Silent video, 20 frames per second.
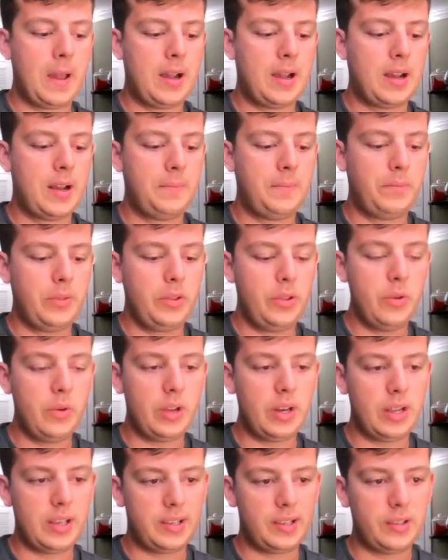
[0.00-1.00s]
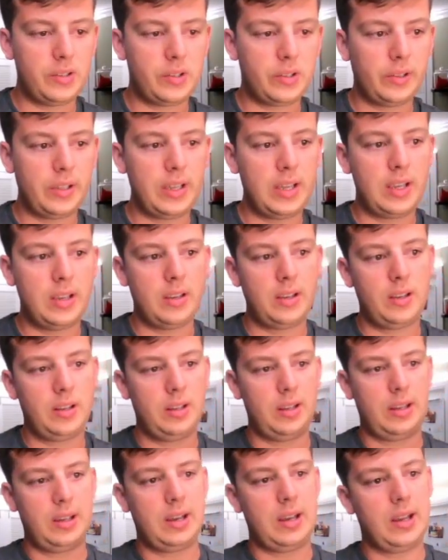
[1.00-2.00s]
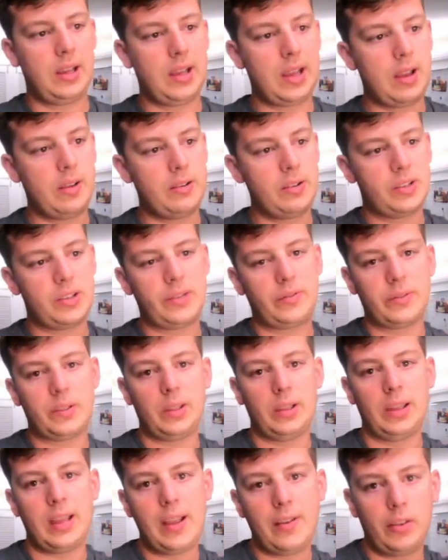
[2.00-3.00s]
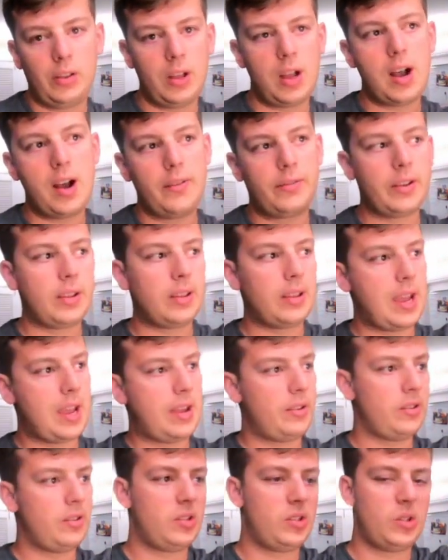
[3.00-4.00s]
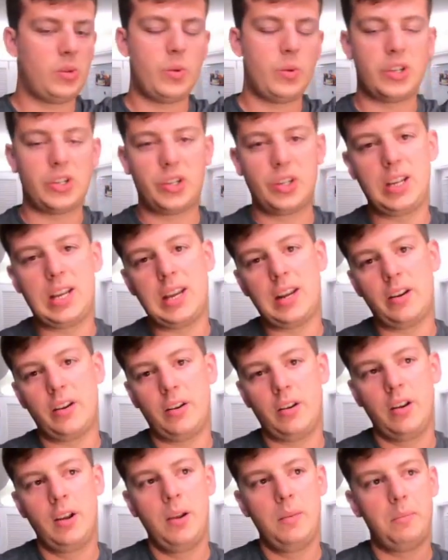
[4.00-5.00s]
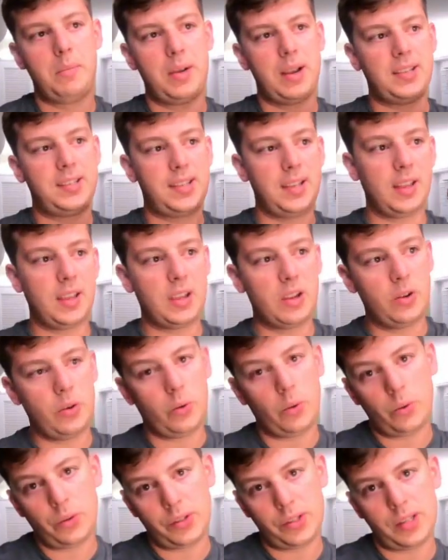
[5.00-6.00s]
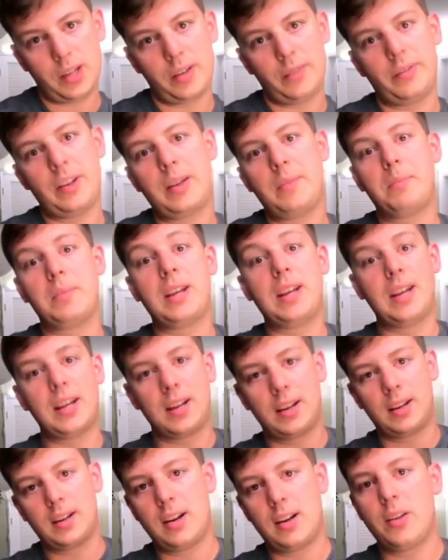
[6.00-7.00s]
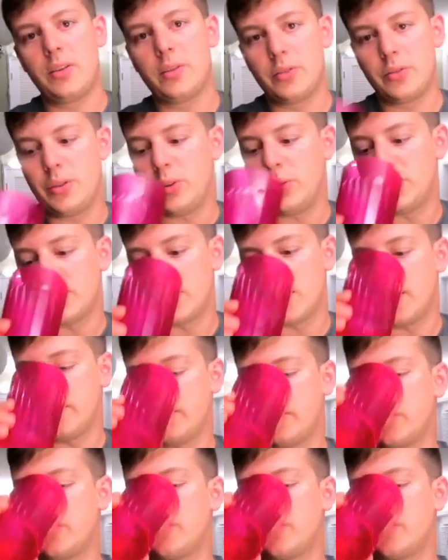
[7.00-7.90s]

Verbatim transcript: um, you can essentially allow yourself to level off and, and switch gear by selling your old stuff and getting other new stuff.